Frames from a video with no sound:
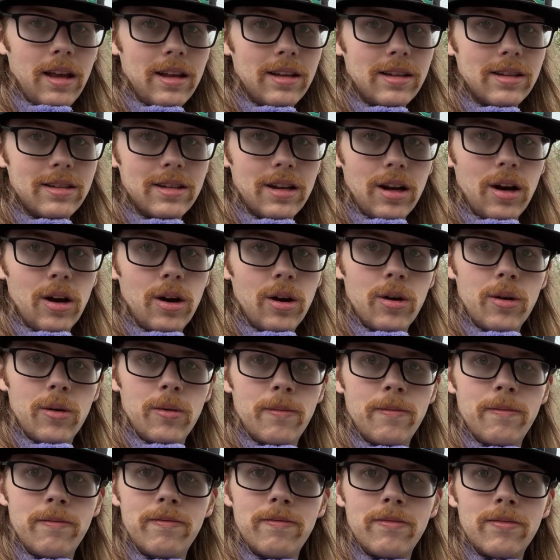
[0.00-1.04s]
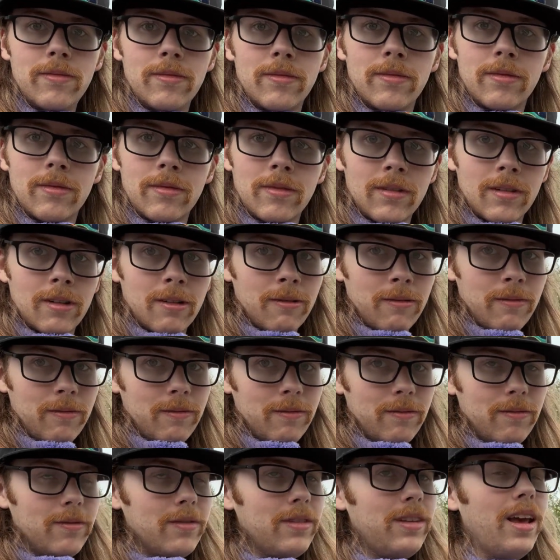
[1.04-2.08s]
So,
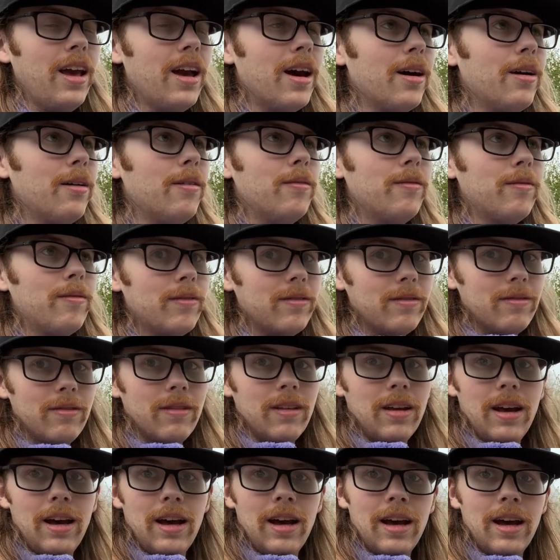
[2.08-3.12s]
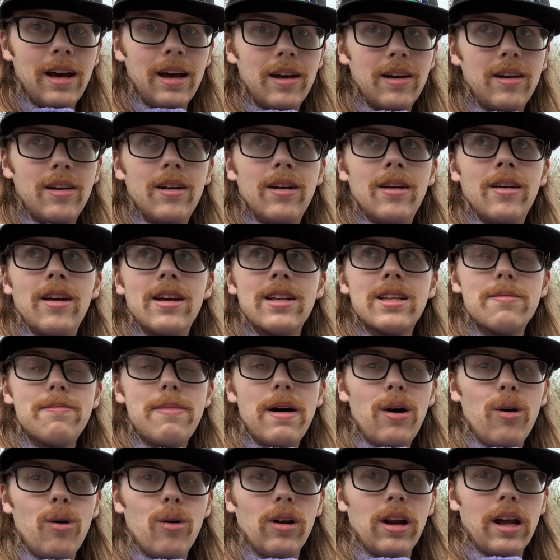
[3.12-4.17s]
yeah. That's
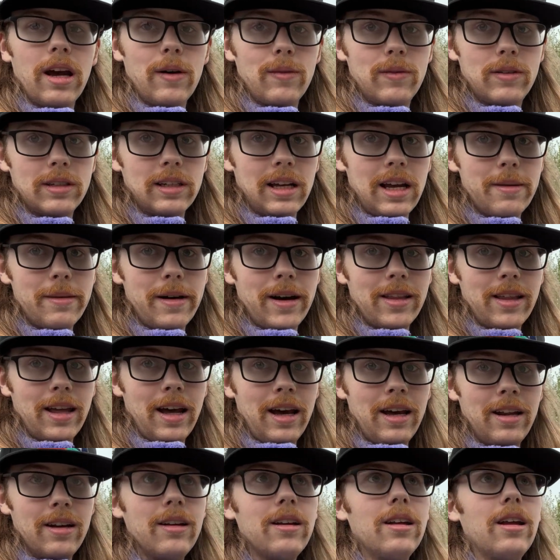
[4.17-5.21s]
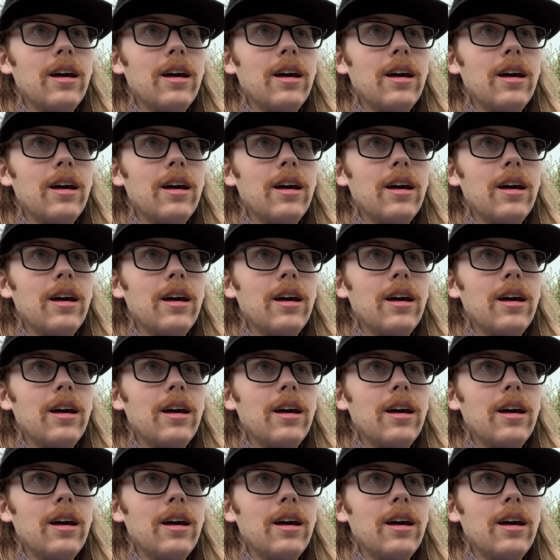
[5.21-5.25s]
about all I have to say about that.